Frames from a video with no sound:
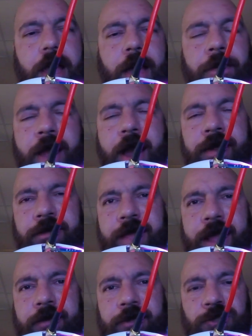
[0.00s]
I'm not
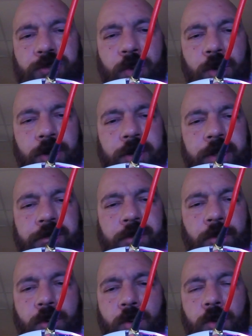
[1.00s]
exactly sure if
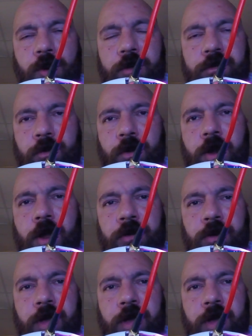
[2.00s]
it will work for other